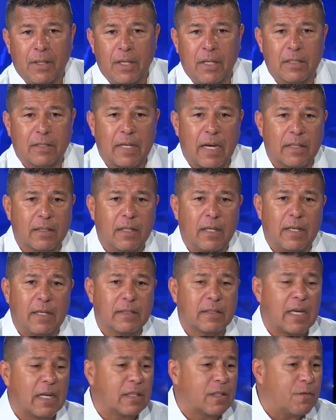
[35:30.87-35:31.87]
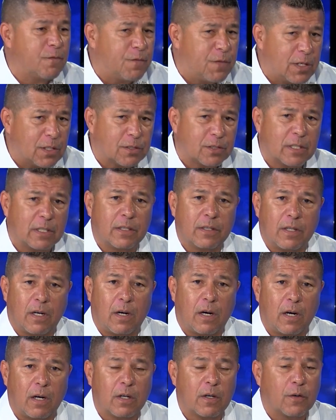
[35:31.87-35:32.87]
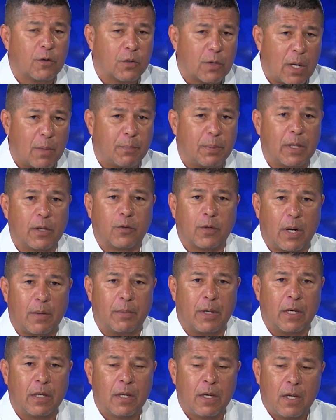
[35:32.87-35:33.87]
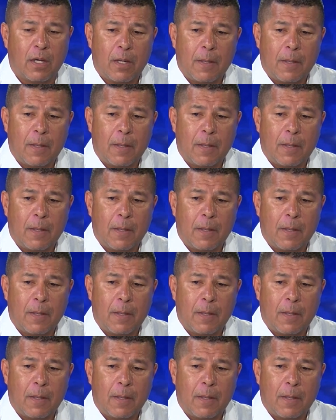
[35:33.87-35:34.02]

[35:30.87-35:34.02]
he's got he's got the vision and the heart of grandpa and grandma